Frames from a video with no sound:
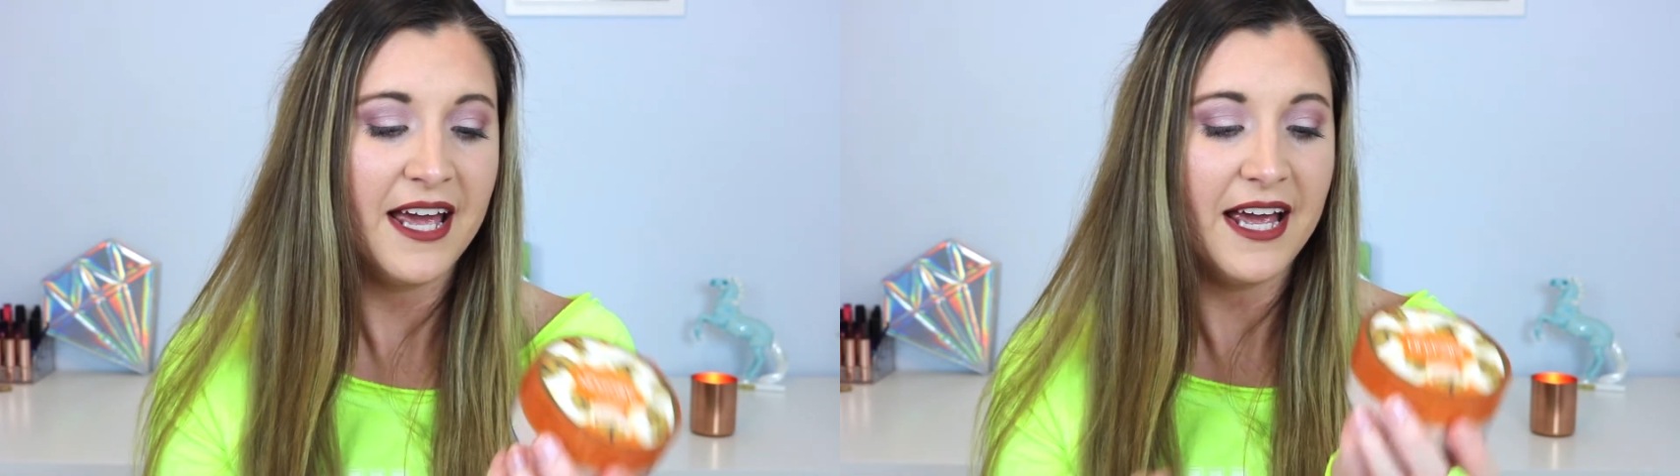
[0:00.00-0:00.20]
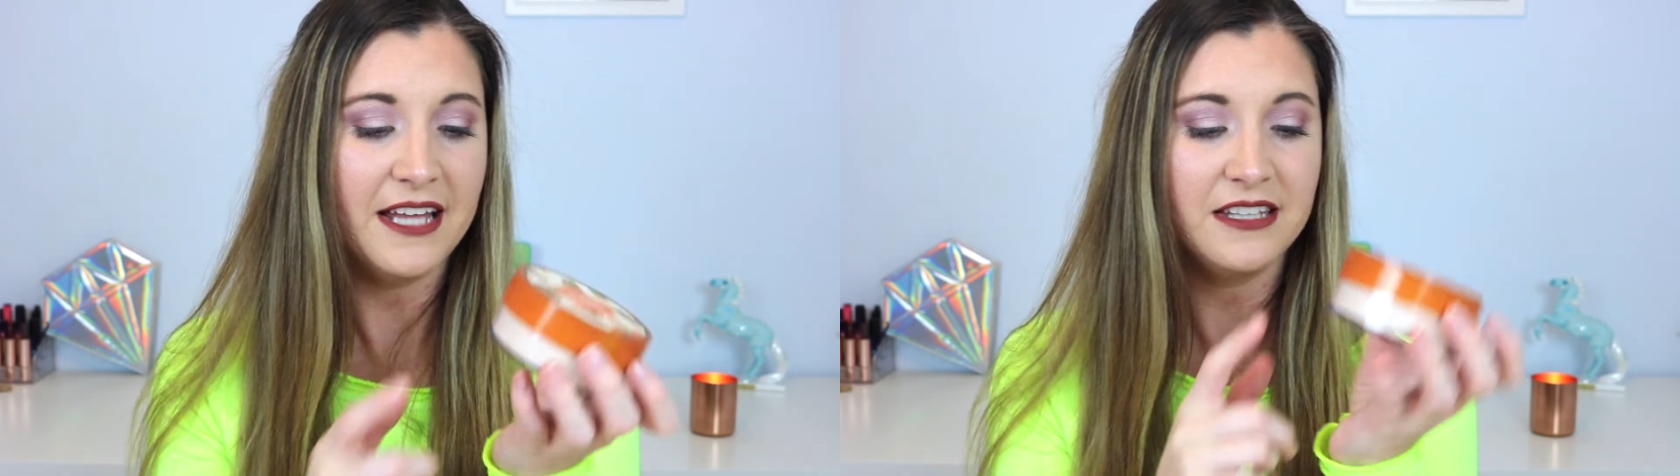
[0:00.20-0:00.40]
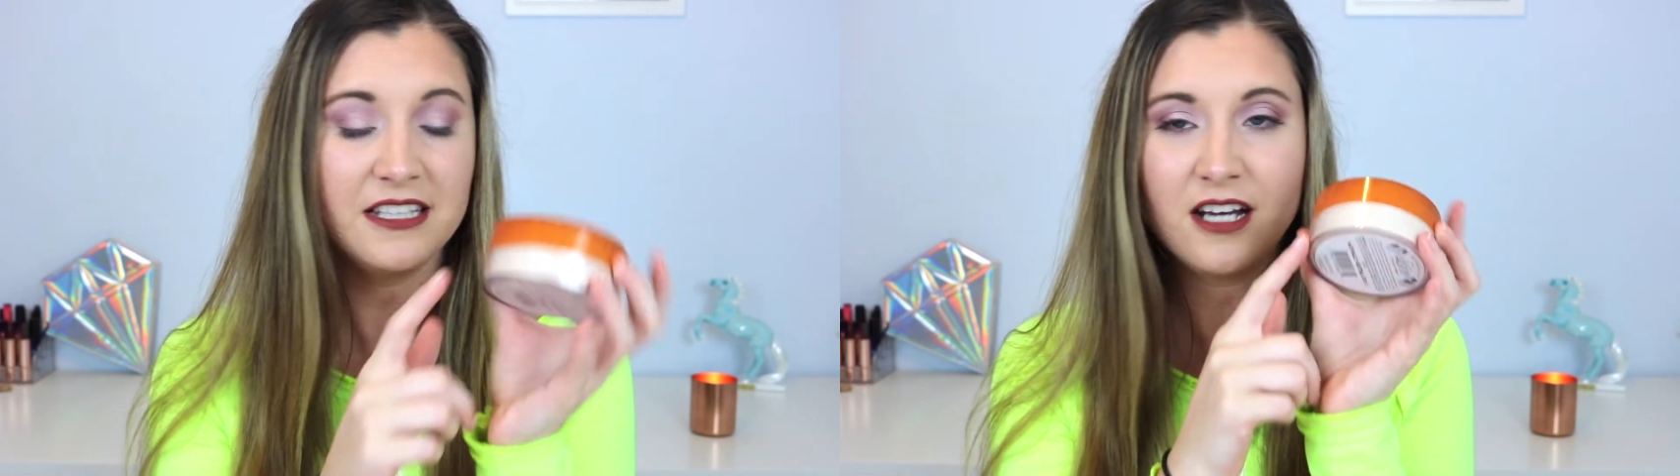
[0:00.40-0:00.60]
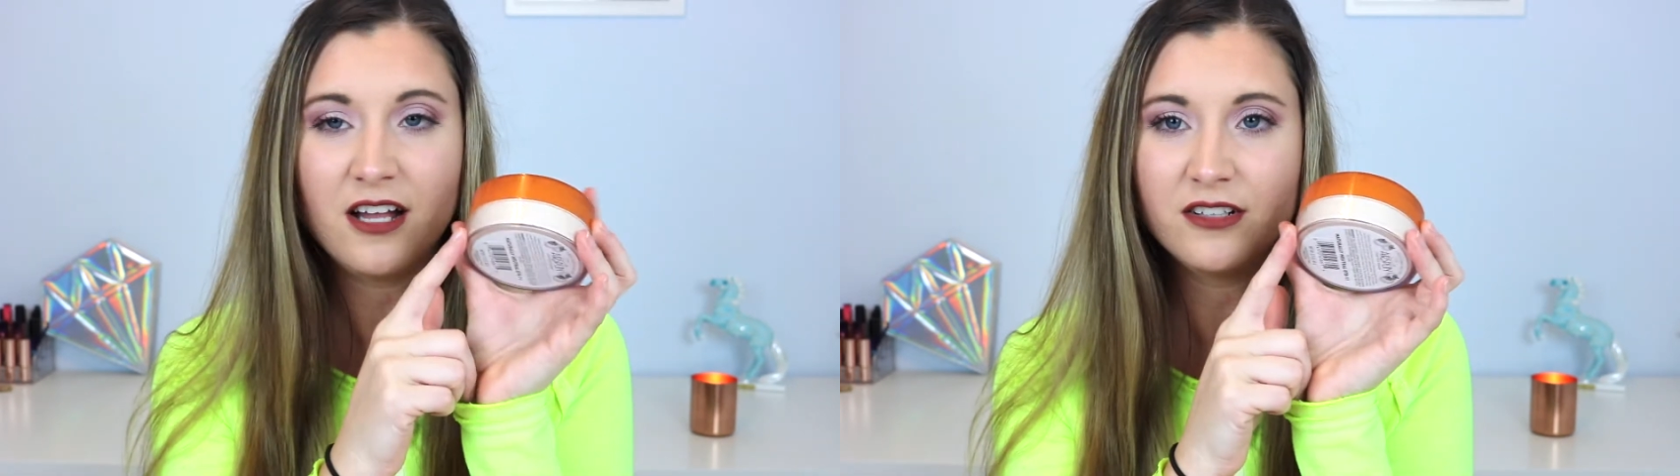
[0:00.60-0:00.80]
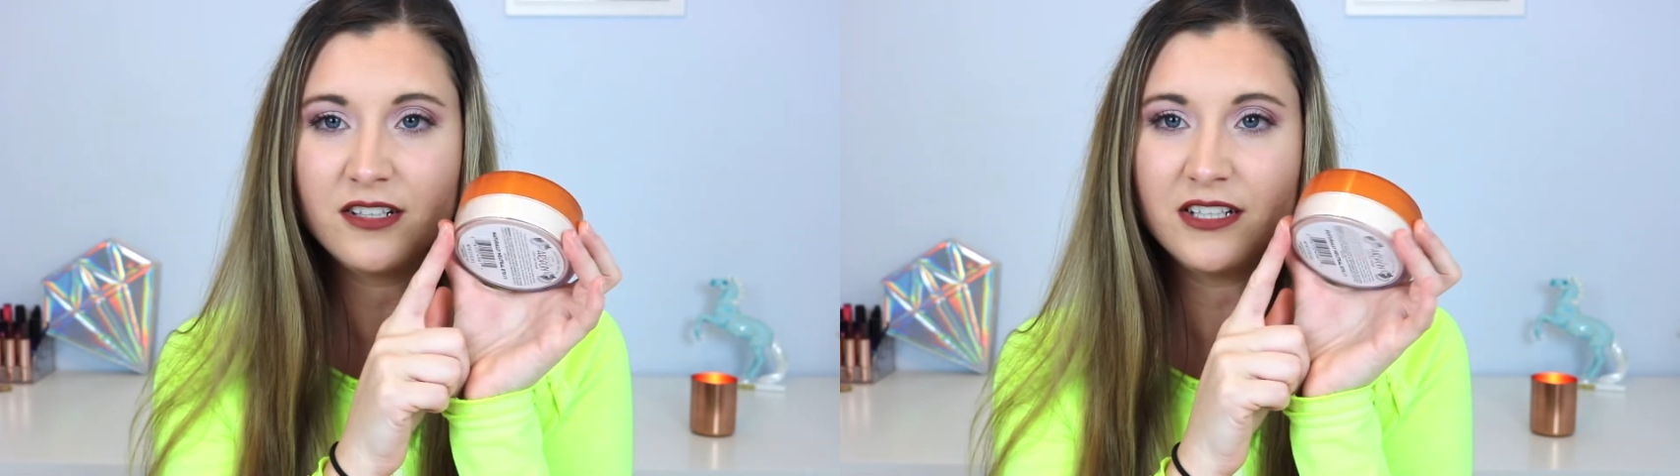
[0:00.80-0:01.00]
and the
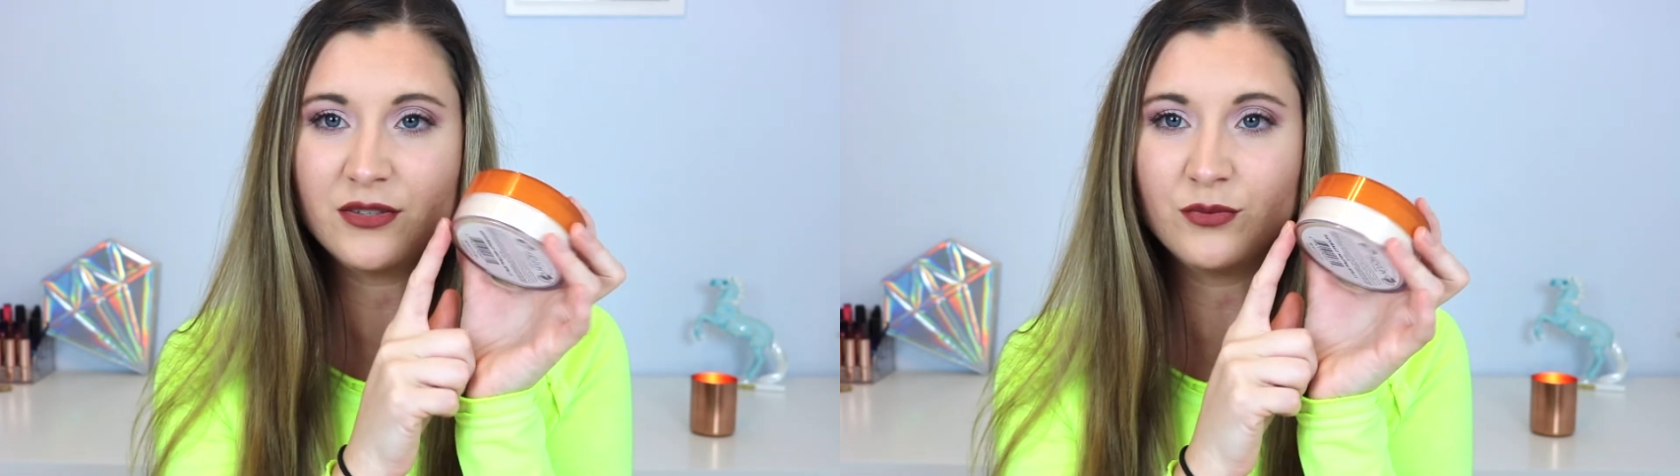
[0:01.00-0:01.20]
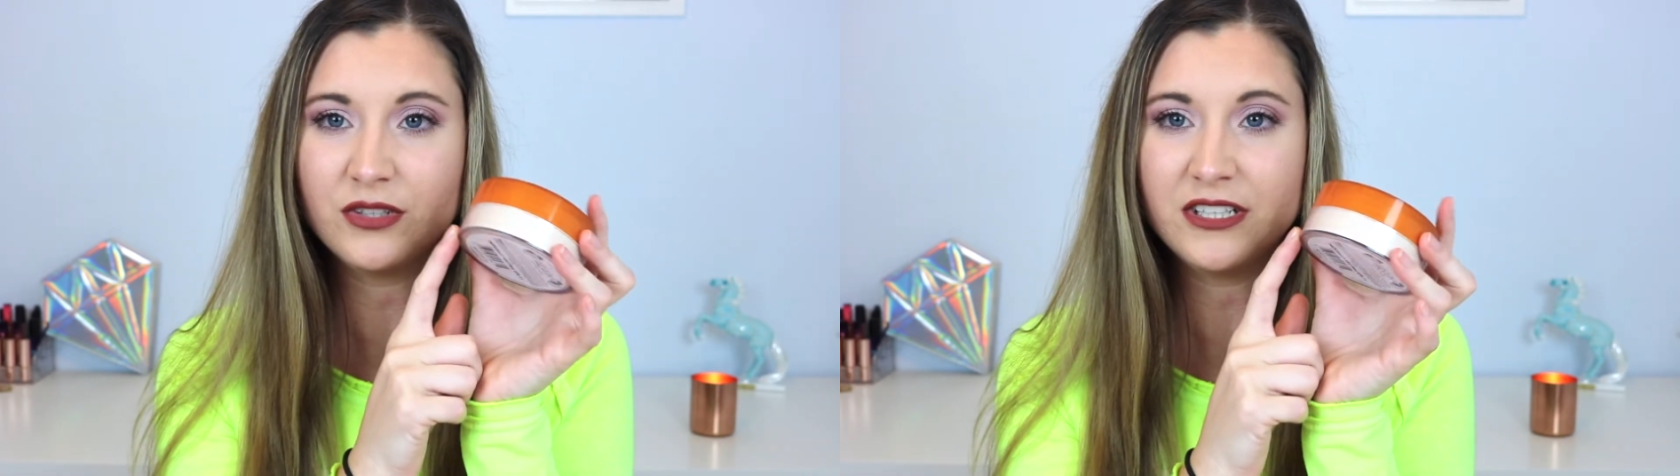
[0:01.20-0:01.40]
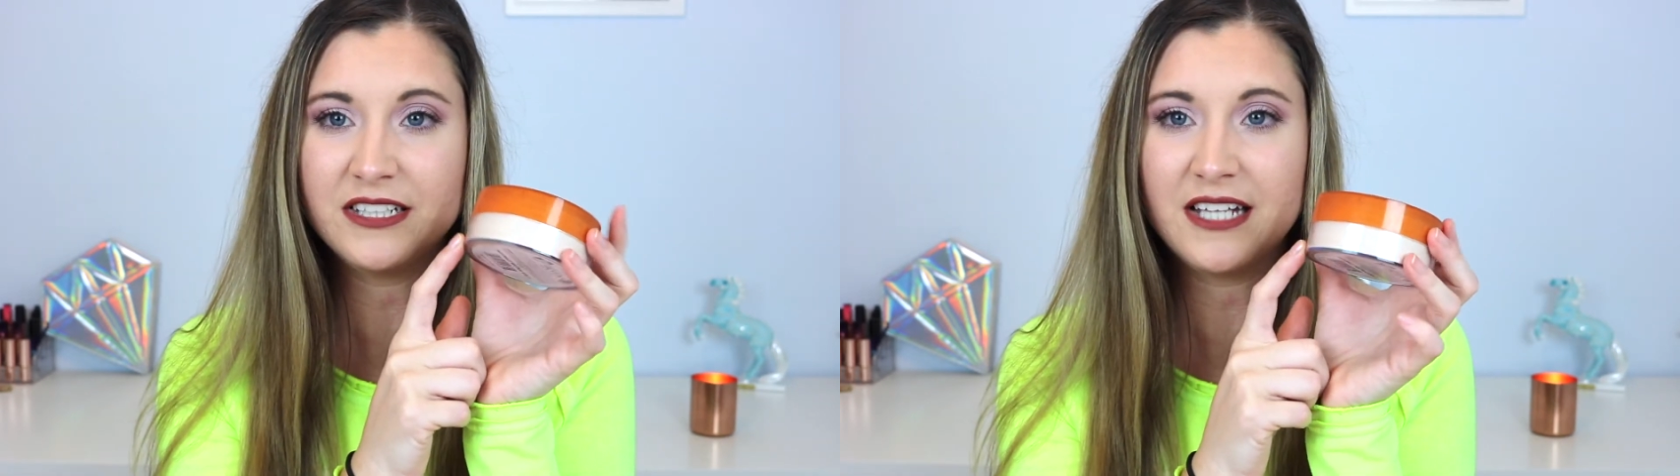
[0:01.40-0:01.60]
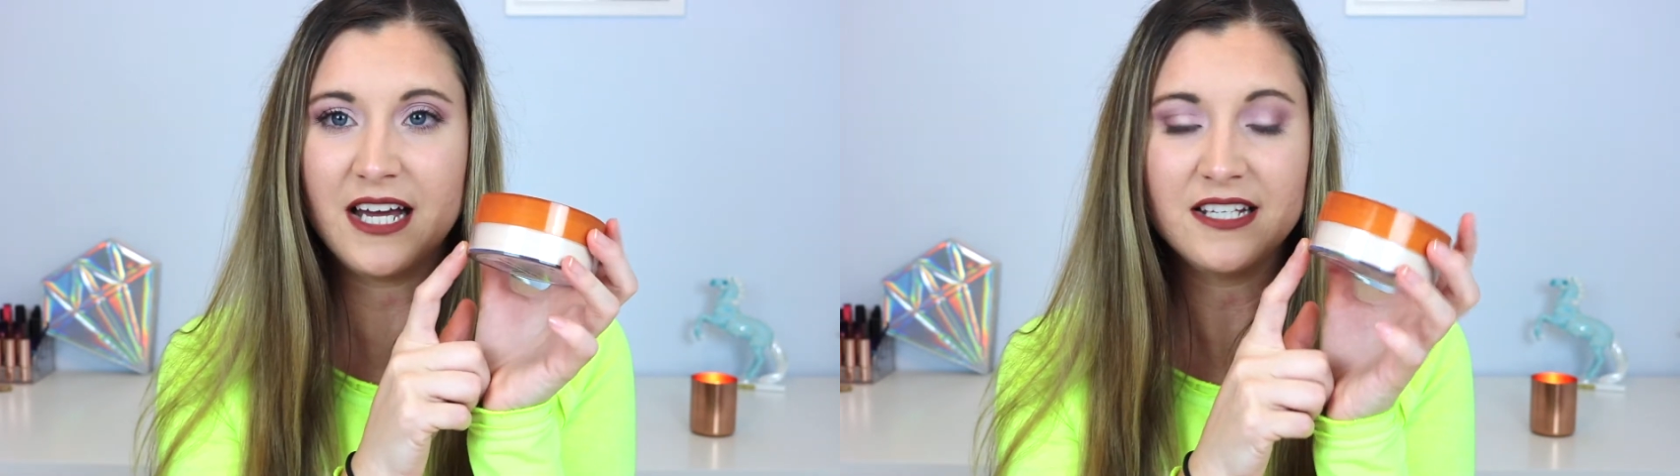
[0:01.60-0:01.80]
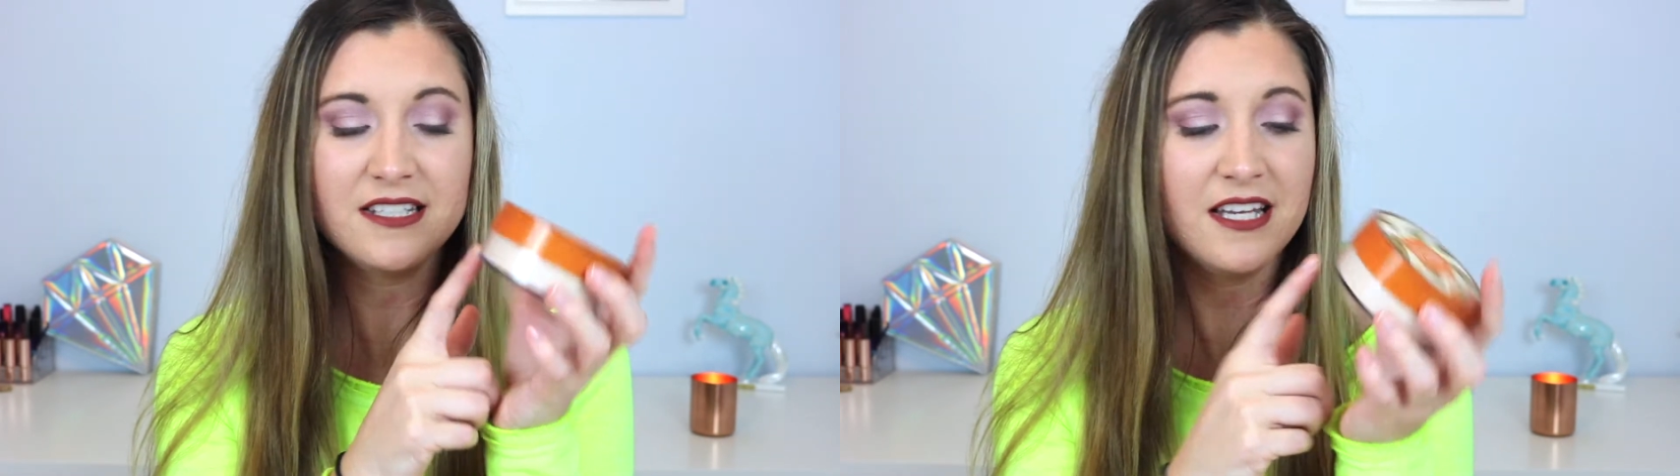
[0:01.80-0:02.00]
color is really nice.